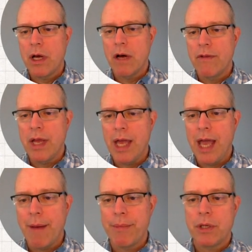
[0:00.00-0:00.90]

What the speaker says: of an amp.